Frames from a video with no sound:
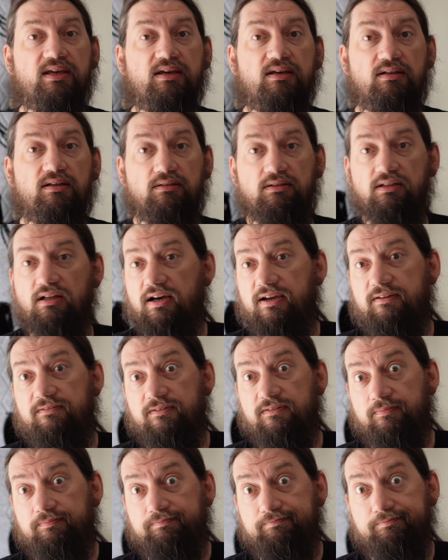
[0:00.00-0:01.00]
with it live.
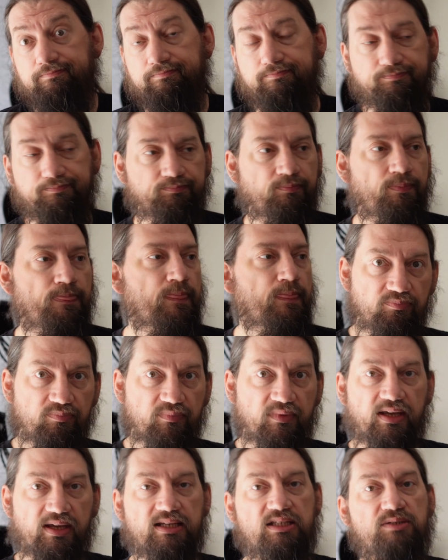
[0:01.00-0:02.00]

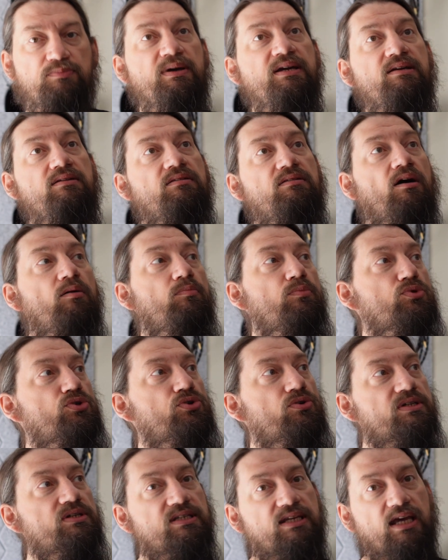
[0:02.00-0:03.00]
It's May, the Humble
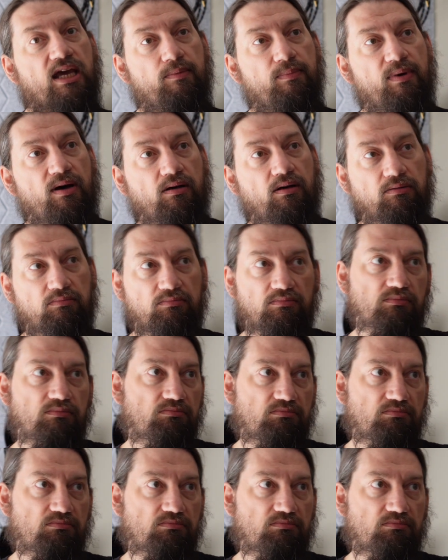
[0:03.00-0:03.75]
Choice came out